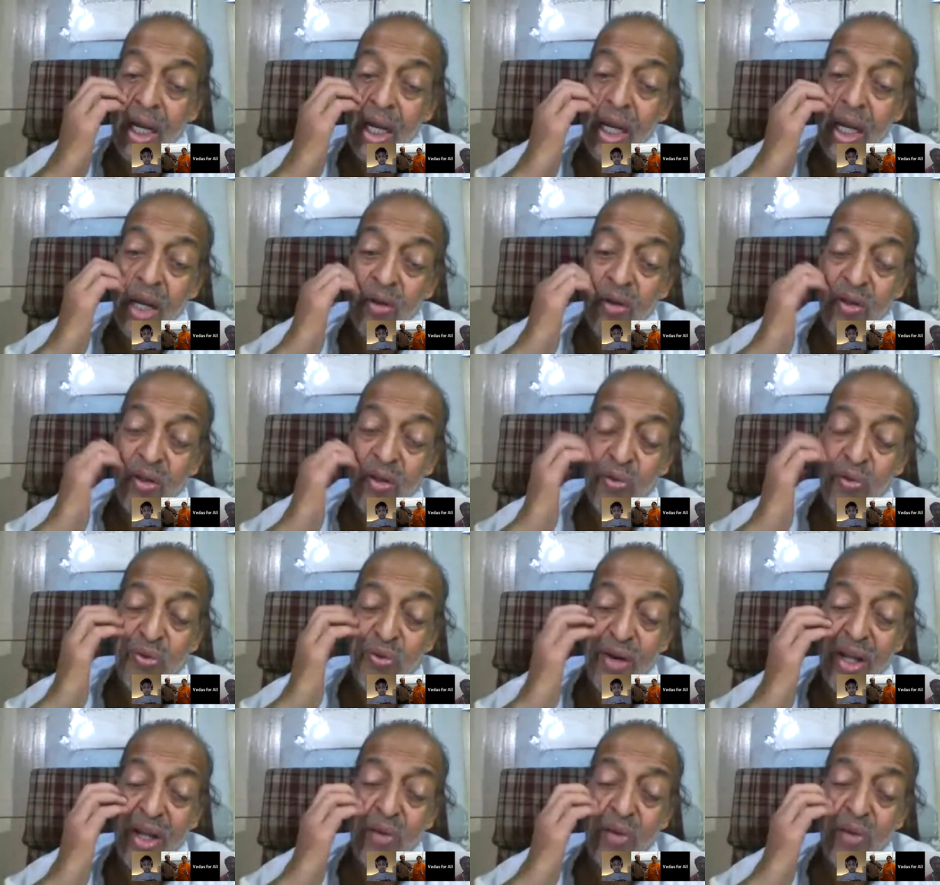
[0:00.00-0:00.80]
If the
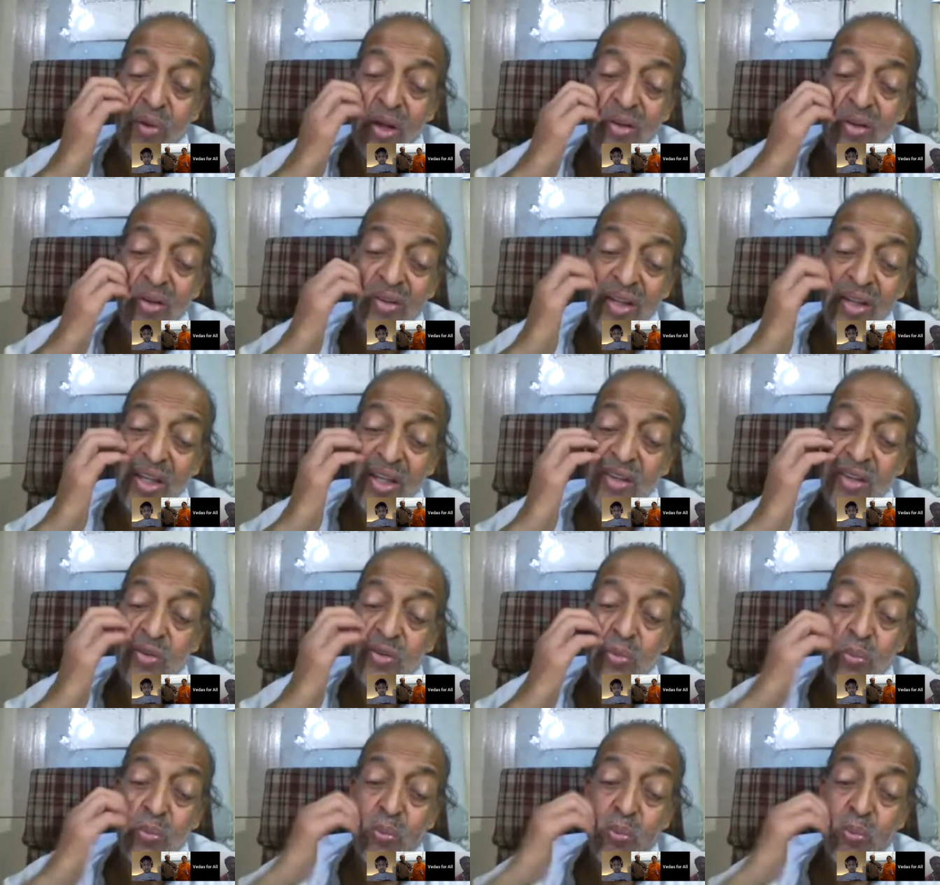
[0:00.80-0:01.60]
frequency
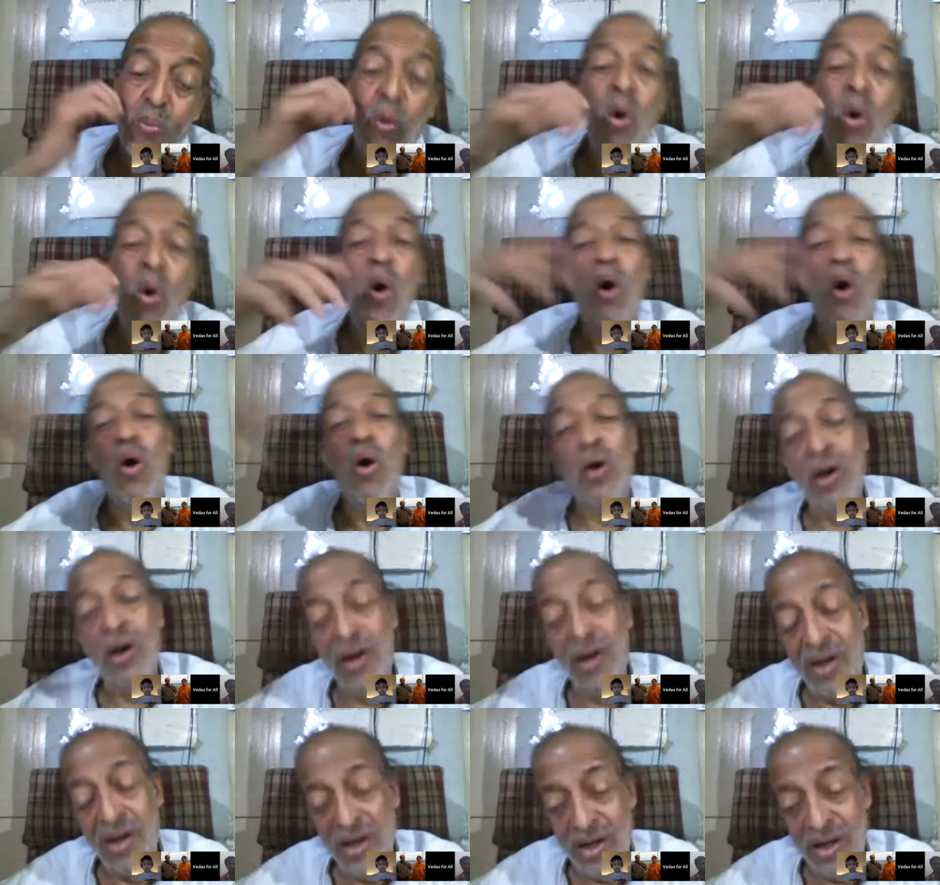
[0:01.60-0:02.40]
is
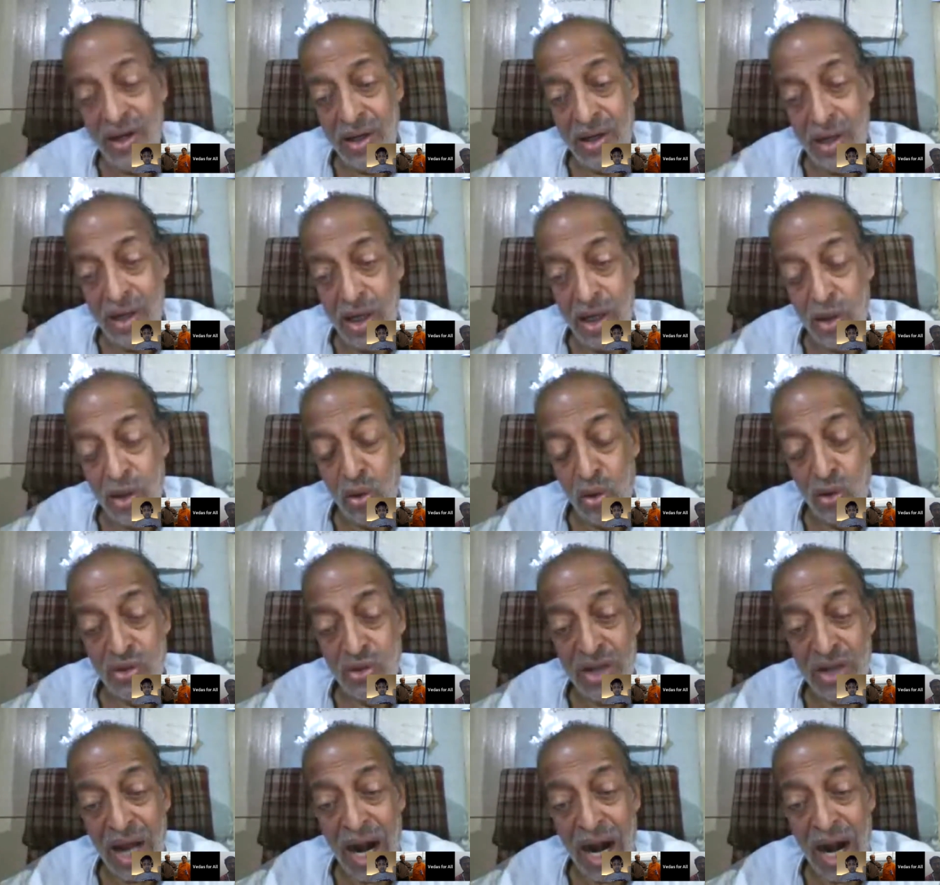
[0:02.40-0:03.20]
more, it goes
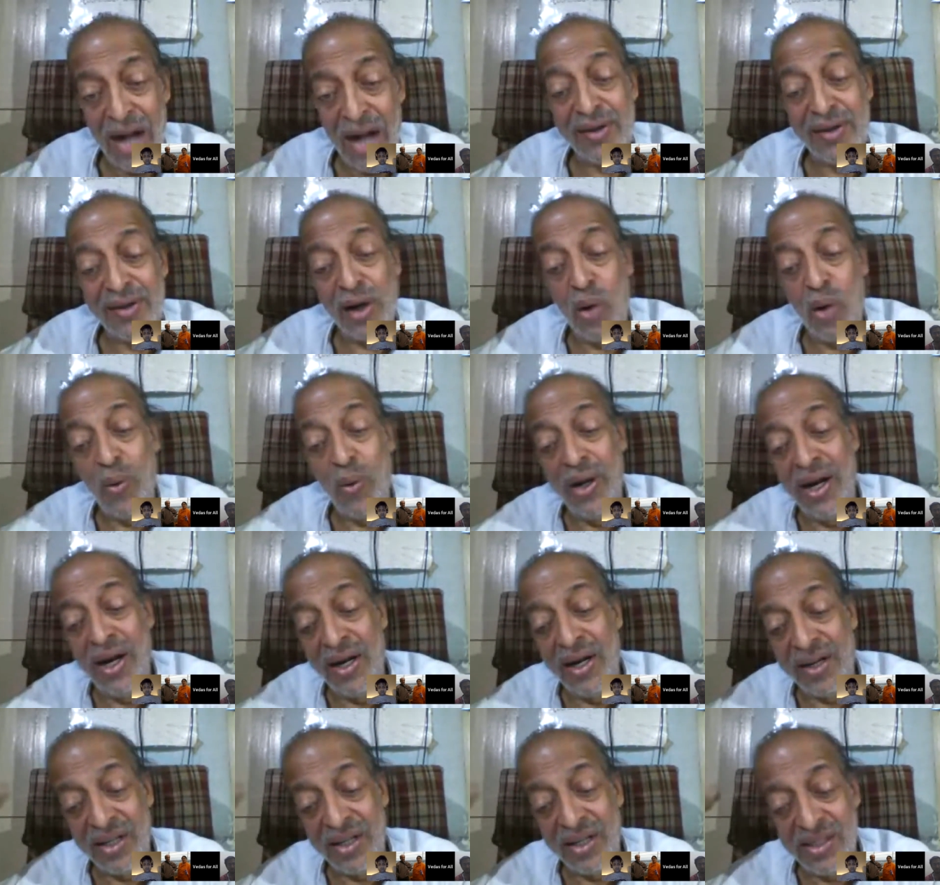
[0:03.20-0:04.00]
to the
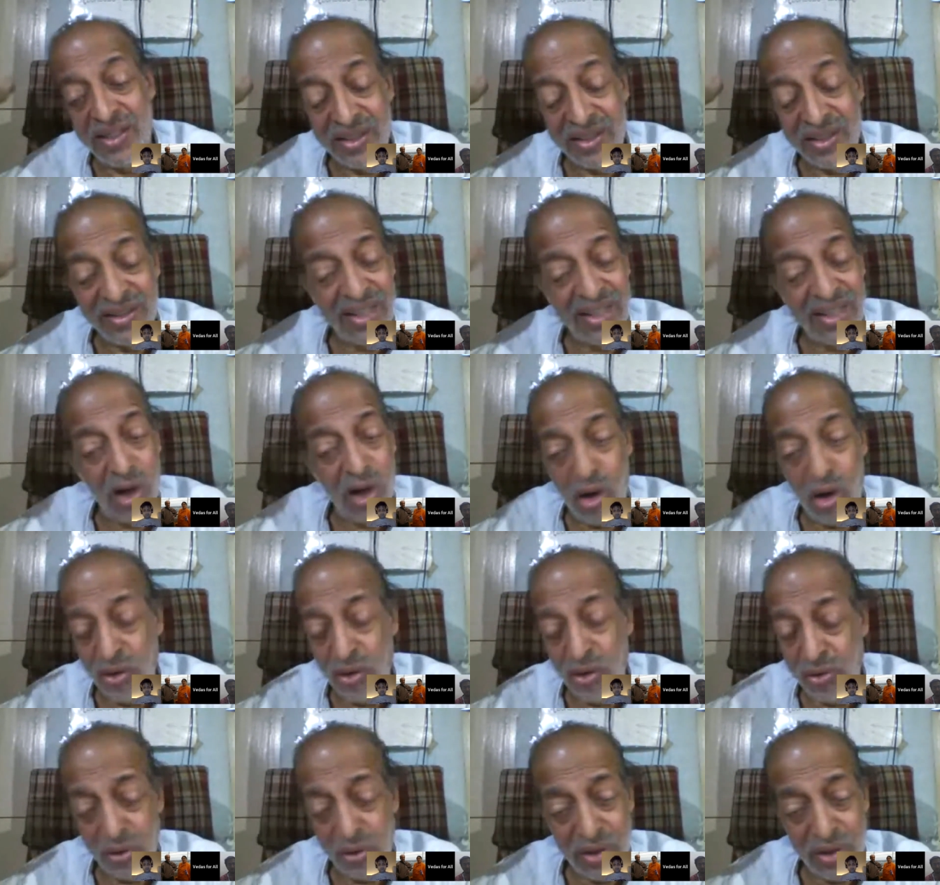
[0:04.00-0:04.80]
ultraviolet region. There
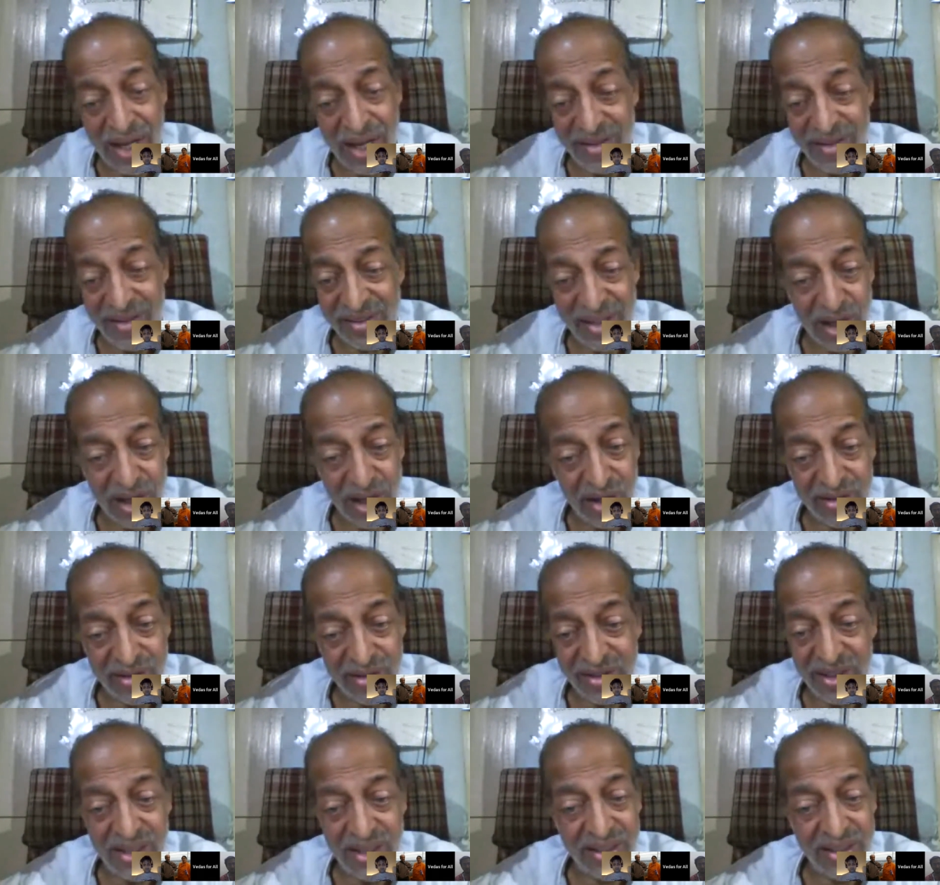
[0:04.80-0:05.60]
also the eyes cannot
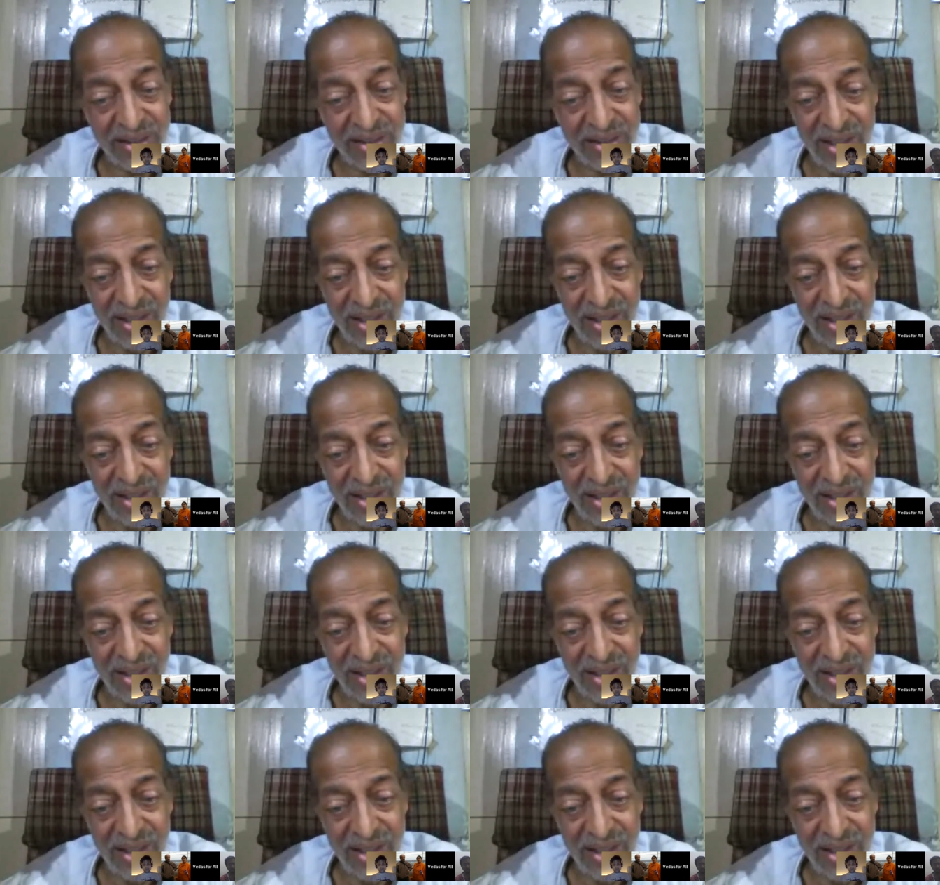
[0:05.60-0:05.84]
see it.